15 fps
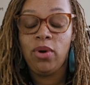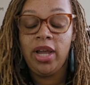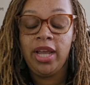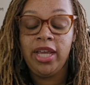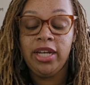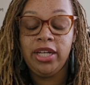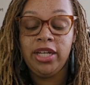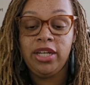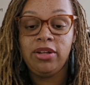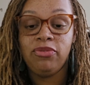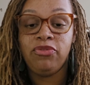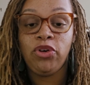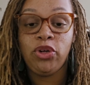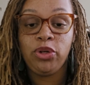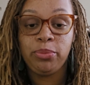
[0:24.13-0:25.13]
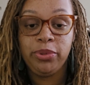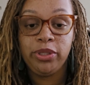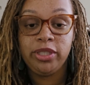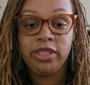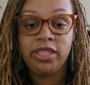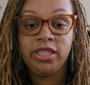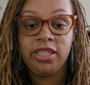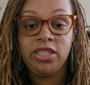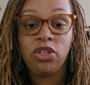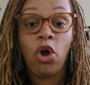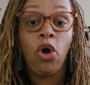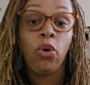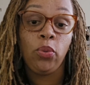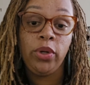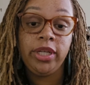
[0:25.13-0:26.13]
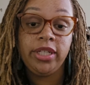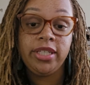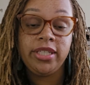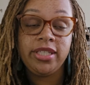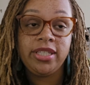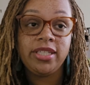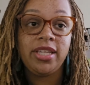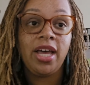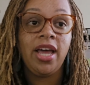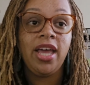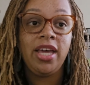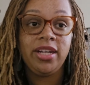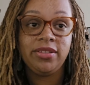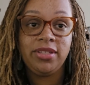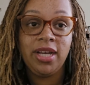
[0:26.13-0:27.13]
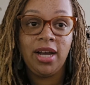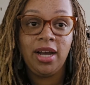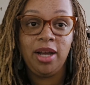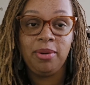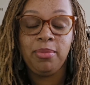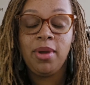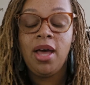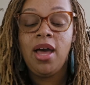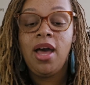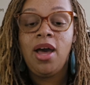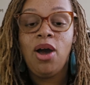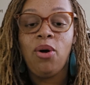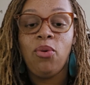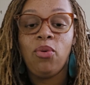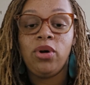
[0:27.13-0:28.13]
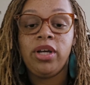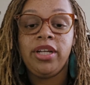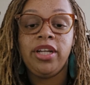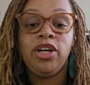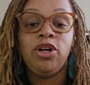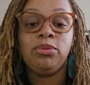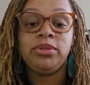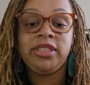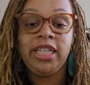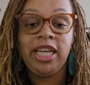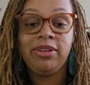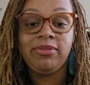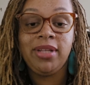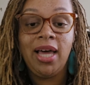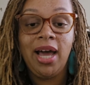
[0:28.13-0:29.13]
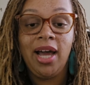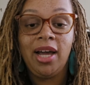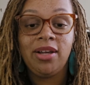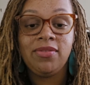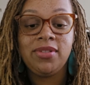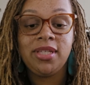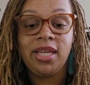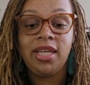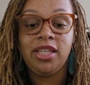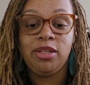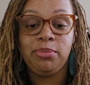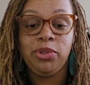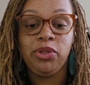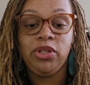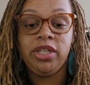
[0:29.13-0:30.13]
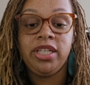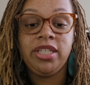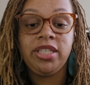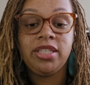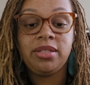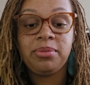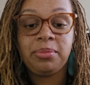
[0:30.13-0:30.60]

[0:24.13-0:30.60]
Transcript: and vulnerabilities or weaknesses ahead of time can help save lives and communities.